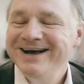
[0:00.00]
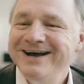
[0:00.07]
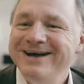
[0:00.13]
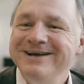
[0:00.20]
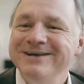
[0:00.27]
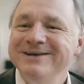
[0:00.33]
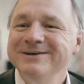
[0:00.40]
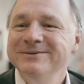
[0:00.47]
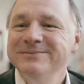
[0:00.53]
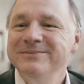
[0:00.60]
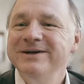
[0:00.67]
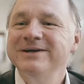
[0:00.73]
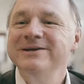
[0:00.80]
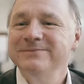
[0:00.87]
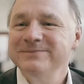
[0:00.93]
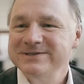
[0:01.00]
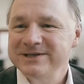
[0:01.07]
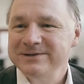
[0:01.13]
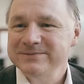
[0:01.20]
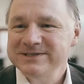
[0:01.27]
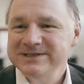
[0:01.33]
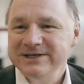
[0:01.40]
Hi, my name is
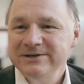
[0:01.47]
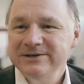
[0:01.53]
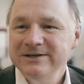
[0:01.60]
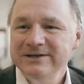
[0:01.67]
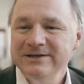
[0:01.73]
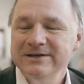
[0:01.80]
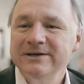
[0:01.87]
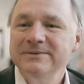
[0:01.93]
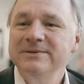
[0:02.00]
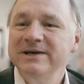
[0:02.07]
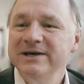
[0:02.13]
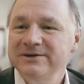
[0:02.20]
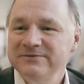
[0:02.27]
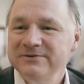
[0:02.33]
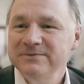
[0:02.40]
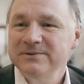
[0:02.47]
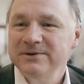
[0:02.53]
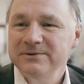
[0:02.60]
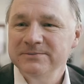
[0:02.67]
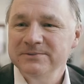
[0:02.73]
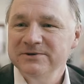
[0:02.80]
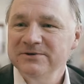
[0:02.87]
Thomas Dowling. I'm the head of
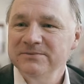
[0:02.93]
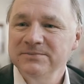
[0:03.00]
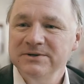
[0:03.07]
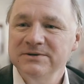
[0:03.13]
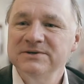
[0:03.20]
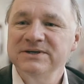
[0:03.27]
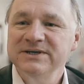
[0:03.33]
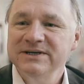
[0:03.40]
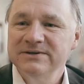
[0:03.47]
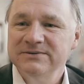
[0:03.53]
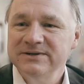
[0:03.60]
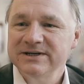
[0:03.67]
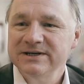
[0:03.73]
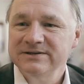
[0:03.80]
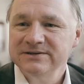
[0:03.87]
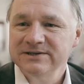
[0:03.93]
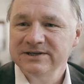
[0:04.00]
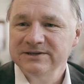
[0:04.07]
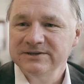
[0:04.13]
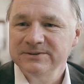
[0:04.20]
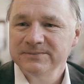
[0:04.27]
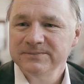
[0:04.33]
Department of Computing here in
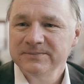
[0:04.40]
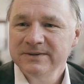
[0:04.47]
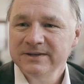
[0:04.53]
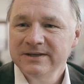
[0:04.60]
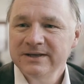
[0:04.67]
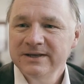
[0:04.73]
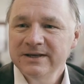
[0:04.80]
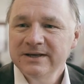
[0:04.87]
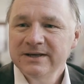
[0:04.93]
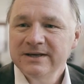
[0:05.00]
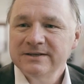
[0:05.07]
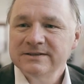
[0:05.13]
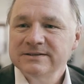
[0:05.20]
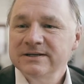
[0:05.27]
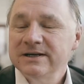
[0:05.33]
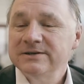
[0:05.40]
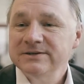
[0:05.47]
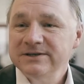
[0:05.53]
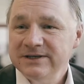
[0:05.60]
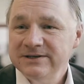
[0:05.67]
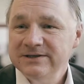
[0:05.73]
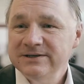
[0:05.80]
Letterkenny.
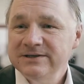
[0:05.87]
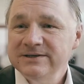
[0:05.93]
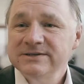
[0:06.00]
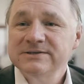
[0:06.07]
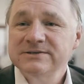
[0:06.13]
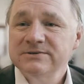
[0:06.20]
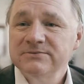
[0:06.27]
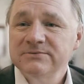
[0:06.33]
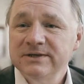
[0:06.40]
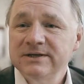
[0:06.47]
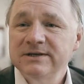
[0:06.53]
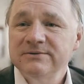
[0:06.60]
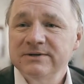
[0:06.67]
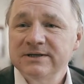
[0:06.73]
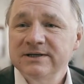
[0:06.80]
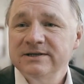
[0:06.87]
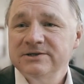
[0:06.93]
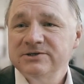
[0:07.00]
Letterkenny is a really, really